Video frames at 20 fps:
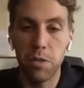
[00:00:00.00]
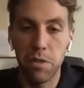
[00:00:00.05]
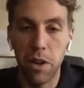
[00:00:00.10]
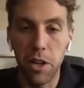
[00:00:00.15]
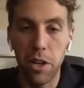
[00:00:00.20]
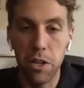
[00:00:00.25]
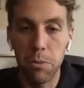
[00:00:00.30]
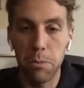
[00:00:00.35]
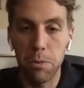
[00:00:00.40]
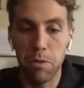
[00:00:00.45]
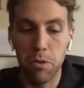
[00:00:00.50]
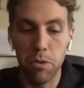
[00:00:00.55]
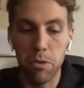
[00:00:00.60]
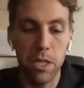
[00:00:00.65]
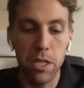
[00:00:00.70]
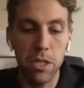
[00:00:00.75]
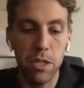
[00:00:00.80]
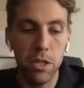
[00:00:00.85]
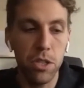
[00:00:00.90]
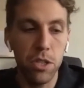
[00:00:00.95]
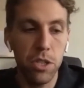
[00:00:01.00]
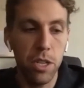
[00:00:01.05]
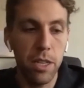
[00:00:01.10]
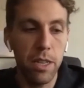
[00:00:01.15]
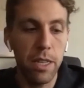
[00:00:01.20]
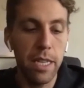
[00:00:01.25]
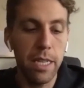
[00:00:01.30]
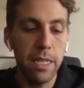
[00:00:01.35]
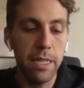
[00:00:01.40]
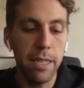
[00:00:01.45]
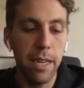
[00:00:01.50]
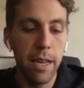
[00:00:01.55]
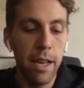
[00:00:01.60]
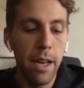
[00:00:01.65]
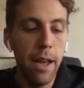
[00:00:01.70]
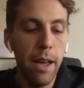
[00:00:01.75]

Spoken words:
volume of research on these.